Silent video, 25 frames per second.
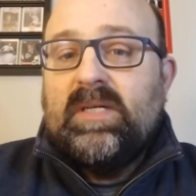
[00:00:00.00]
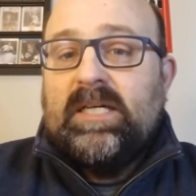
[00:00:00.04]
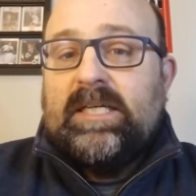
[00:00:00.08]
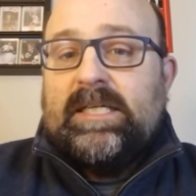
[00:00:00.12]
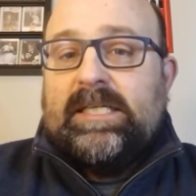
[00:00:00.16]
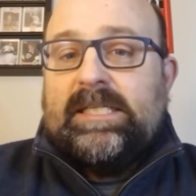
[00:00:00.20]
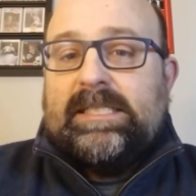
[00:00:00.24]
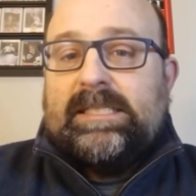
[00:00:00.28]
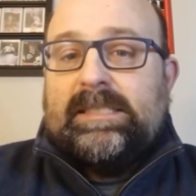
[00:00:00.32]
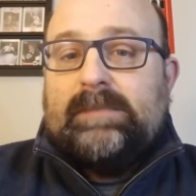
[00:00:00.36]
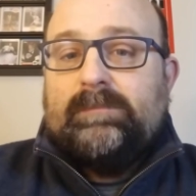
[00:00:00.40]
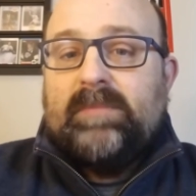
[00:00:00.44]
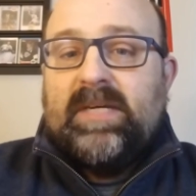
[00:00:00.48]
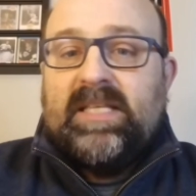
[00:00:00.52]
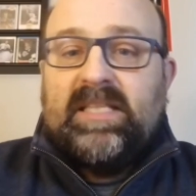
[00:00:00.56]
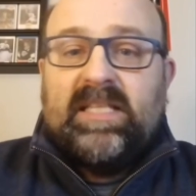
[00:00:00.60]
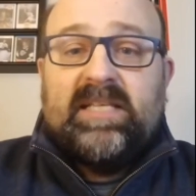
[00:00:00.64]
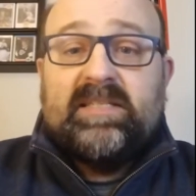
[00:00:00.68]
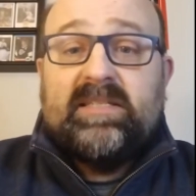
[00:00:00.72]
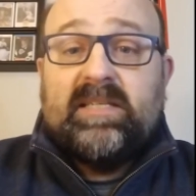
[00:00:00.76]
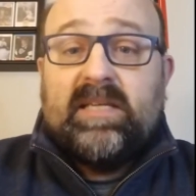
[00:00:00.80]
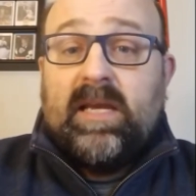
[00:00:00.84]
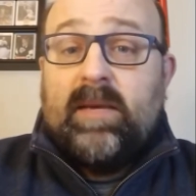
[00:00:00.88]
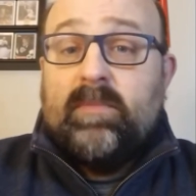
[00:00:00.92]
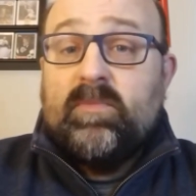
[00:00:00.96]
um,
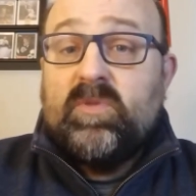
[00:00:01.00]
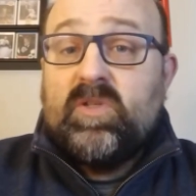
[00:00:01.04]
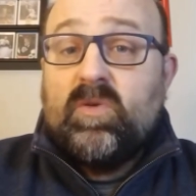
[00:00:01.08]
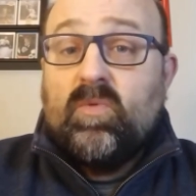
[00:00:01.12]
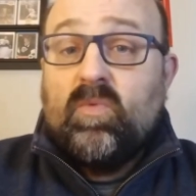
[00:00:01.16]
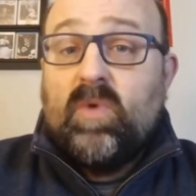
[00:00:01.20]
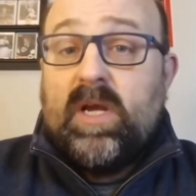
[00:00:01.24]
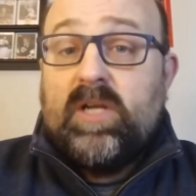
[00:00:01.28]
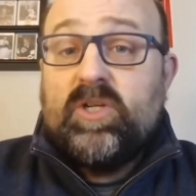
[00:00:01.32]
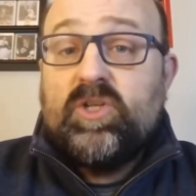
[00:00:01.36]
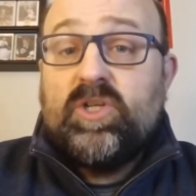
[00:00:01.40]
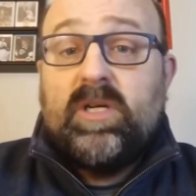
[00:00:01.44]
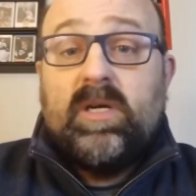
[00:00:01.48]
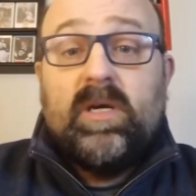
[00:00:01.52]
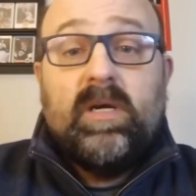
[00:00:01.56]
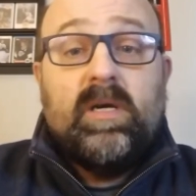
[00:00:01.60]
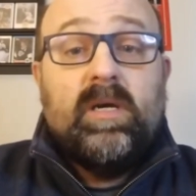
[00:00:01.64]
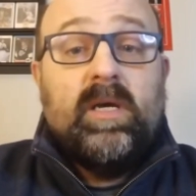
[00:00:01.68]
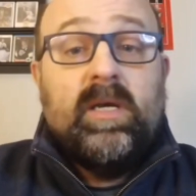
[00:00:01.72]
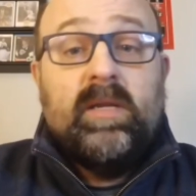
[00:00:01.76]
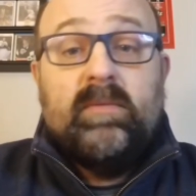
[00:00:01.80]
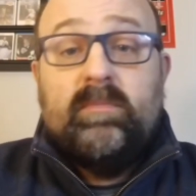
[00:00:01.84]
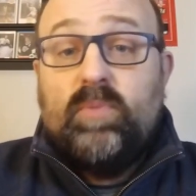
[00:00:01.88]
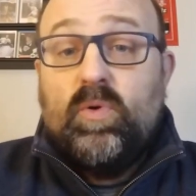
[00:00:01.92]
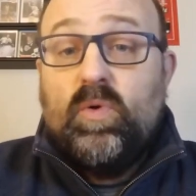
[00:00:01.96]
unless it comes to
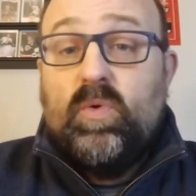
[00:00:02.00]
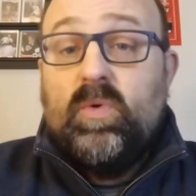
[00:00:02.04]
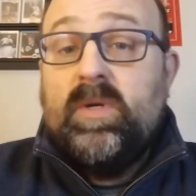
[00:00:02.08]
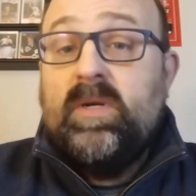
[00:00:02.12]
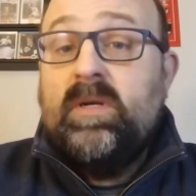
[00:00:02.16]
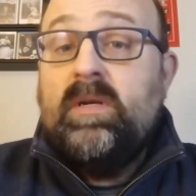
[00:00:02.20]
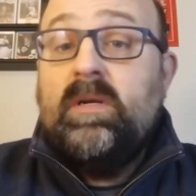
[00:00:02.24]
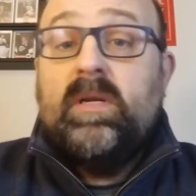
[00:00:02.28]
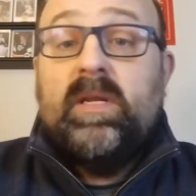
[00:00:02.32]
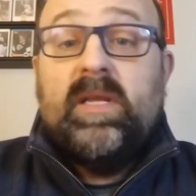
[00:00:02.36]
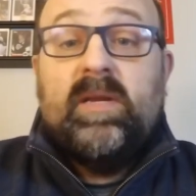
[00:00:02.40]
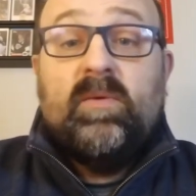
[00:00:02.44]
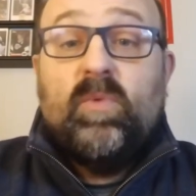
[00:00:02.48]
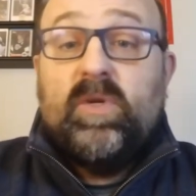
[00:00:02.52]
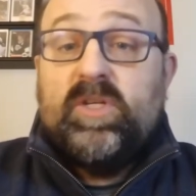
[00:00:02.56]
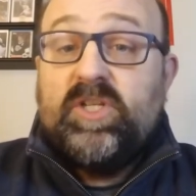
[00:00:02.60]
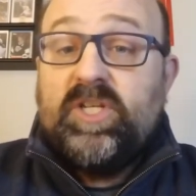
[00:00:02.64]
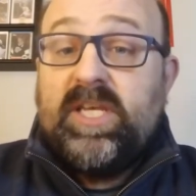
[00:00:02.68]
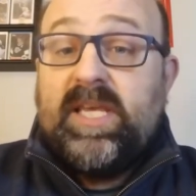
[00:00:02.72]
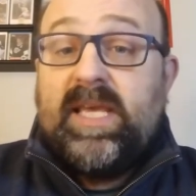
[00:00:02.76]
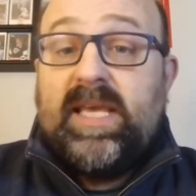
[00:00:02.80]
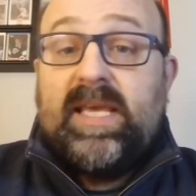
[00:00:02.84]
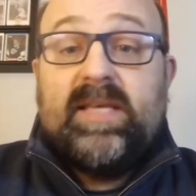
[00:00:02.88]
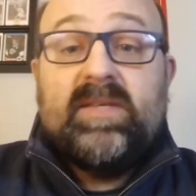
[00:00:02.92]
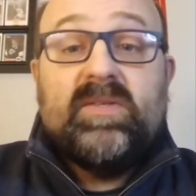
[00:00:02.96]
Russia and Putin, in
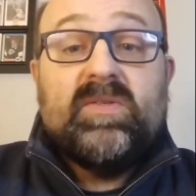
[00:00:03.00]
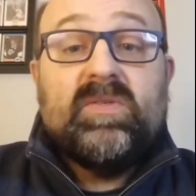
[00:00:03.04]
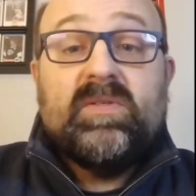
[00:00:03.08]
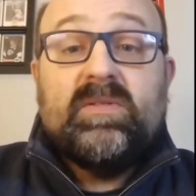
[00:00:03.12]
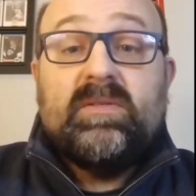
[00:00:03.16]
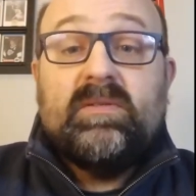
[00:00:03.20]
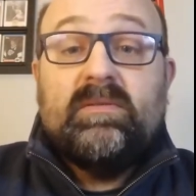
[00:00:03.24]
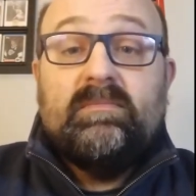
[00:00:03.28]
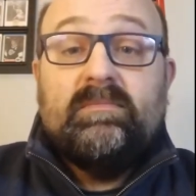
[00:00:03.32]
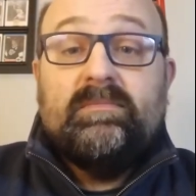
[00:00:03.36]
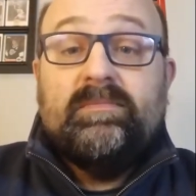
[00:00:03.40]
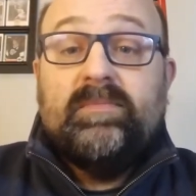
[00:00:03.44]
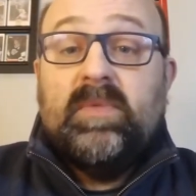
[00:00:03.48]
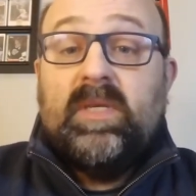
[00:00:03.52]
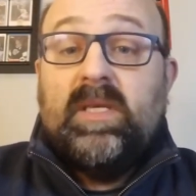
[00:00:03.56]
which case,